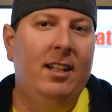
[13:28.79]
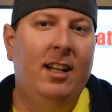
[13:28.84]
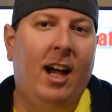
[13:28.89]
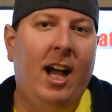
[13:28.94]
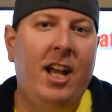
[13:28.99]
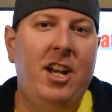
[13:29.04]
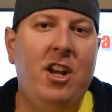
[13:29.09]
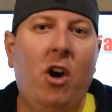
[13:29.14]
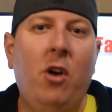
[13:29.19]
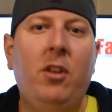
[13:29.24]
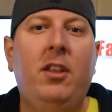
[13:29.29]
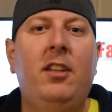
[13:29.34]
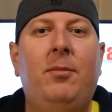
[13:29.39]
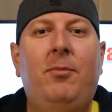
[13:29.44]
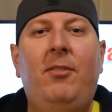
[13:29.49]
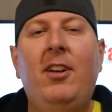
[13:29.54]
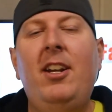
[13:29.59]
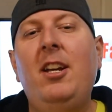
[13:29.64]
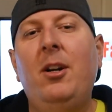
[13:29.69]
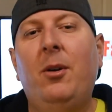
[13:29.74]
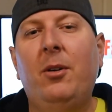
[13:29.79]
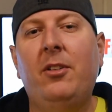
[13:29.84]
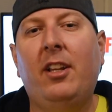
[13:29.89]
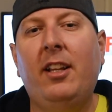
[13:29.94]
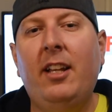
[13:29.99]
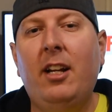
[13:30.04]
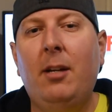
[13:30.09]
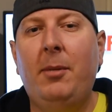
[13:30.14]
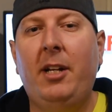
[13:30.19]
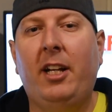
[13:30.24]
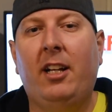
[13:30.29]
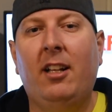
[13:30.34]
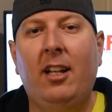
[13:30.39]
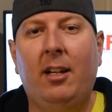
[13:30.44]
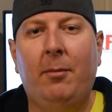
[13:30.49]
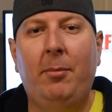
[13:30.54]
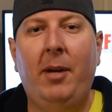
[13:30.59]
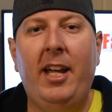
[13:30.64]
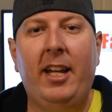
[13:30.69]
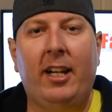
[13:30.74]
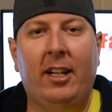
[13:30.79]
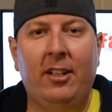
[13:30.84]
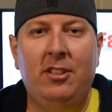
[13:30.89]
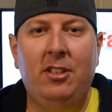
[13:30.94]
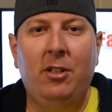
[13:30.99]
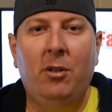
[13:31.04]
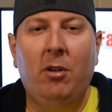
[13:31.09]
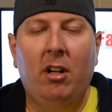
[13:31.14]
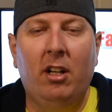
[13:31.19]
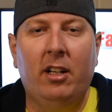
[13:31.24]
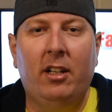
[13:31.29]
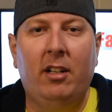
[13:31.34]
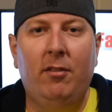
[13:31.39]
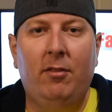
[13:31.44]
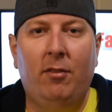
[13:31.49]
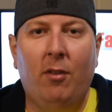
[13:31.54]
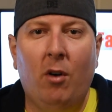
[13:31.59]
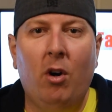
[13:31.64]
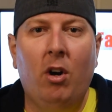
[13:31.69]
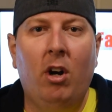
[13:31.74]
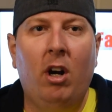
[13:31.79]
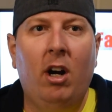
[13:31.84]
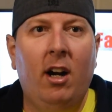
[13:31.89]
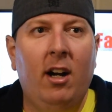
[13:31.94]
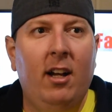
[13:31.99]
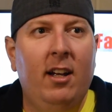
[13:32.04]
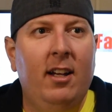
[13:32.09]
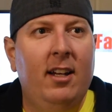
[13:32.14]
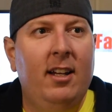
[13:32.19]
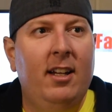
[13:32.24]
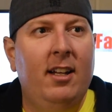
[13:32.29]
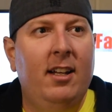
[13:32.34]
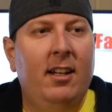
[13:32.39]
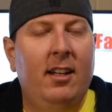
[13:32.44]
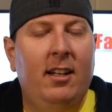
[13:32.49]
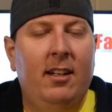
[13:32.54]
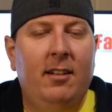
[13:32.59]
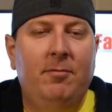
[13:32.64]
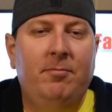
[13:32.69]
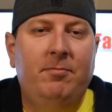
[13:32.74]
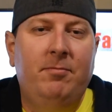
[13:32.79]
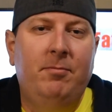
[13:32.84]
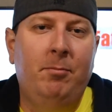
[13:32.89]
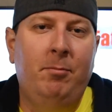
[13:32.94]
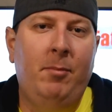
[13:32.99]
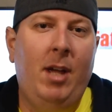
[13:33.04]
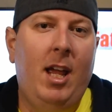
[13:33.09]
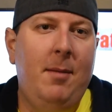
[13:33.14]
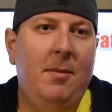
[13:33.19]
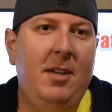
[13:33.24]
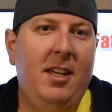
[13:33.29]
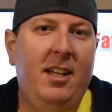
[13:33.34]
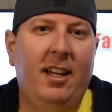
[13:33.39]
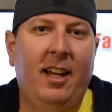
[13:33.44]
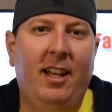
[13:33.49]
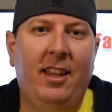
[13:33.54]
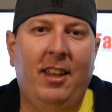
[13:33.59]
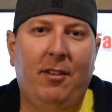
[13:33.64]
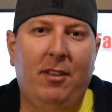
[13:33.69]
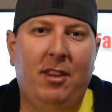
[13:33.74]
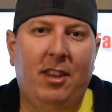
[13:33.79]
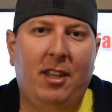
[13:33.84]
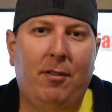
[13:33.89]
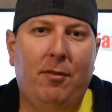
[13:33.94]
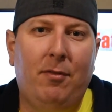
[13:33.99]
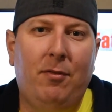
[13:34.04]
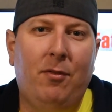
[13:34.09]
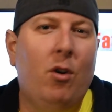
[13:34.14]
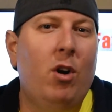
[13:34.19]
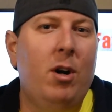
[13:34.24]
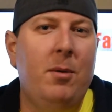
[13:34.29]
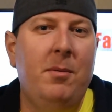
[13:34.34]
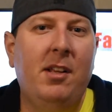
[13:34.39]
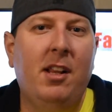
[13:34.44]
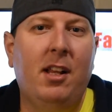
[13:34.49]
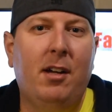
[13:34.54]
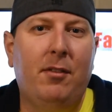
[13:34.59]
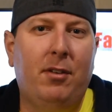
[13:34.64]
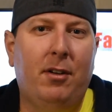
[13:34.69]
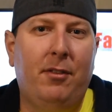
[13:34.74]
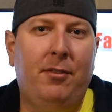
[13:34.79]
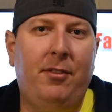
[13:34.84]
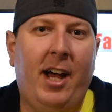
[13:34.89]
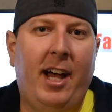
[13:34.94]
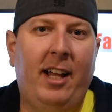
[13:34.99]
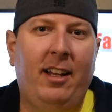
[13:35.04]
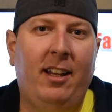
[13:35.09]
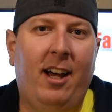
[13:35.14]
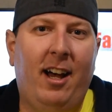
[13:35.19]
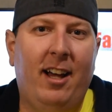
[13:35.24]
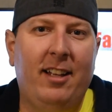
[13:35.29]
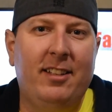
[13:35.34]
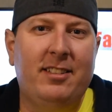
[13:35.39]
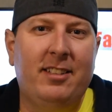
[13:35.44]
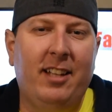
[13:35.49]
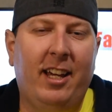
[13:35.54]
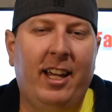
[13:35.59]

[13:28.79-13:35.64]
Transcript: I know this video is a little bit of clickbait, because you were looking for maybe the formula for fat loss.